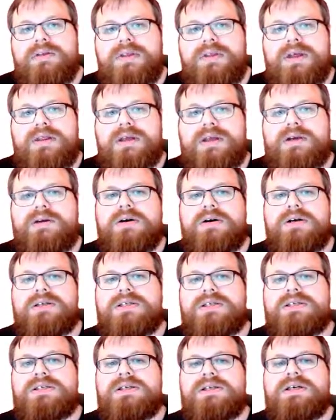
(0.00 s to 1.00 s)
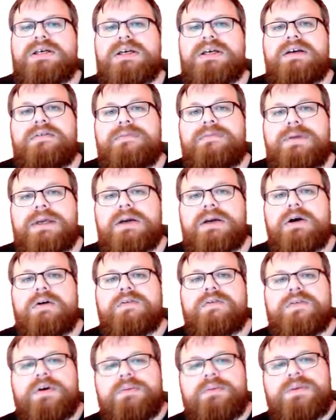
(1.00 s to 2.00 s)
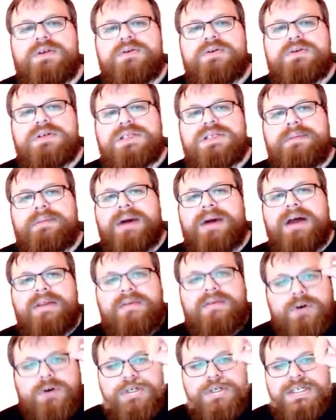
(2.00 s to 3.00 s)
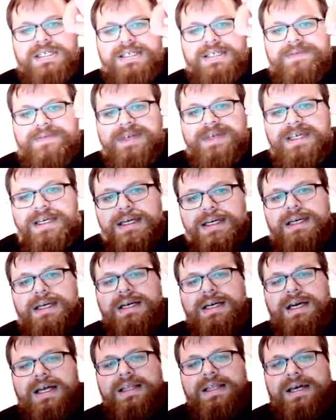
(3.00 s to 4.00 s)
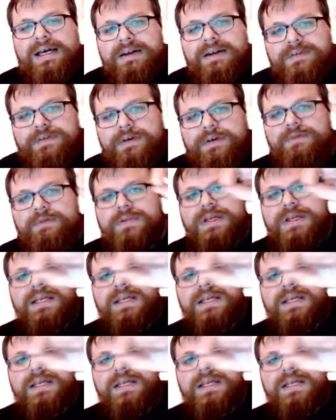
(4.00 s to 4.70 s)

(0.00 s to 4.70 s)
than the cost if we go from U to some other vertex V and then from